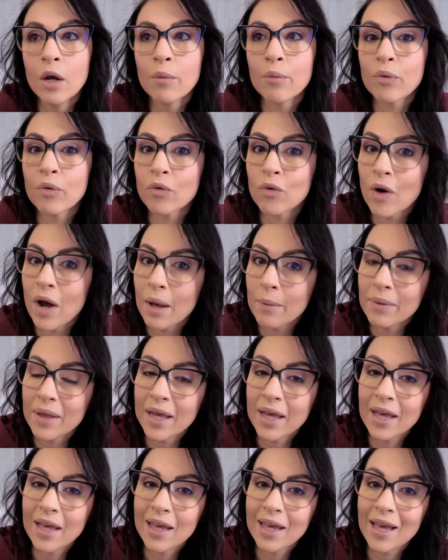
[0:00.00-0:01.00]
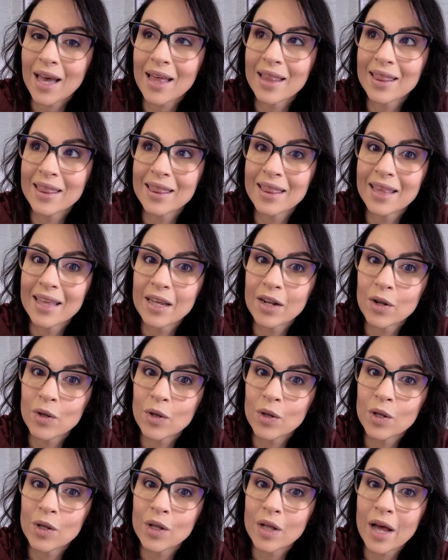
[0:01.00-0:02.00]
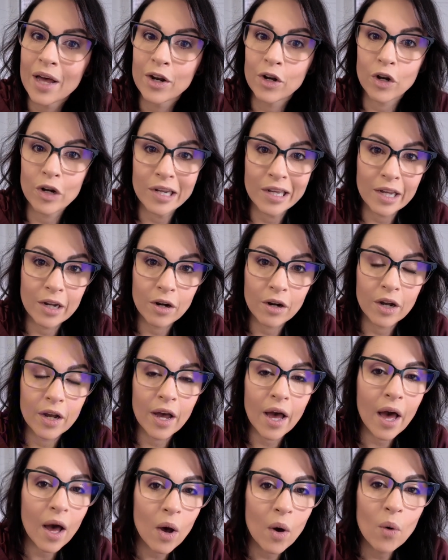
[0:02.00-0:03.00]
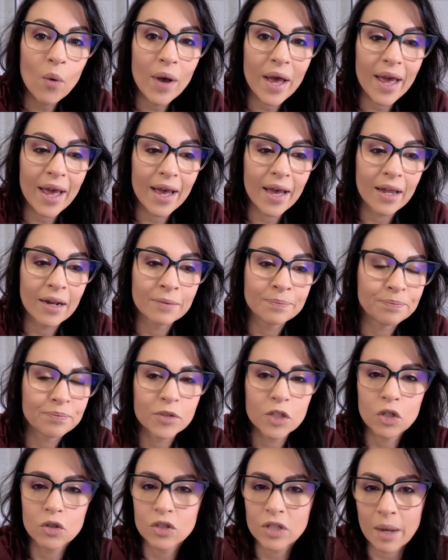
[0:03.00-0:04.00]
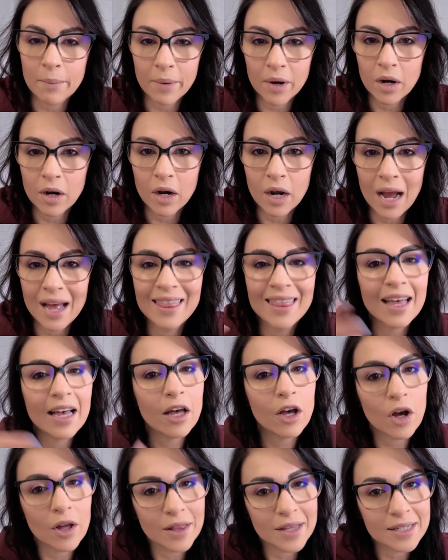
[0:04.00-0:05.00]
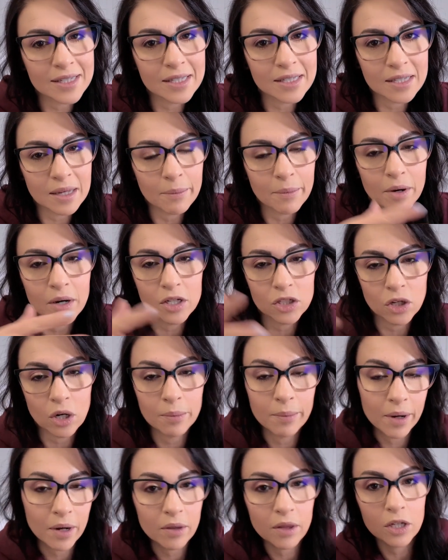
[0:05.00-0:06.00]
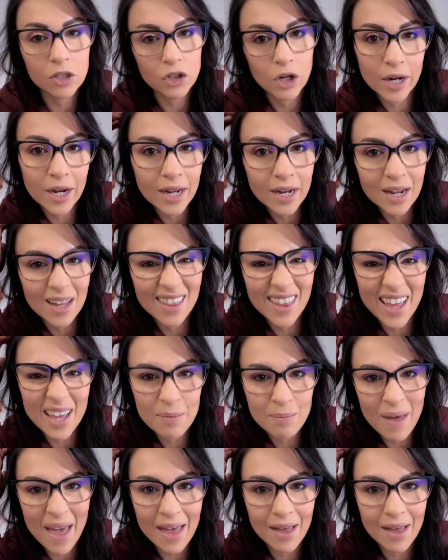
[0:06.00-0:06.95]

probably a little under a year ago. And so summer, I think I got this in summer. I started marathon training in like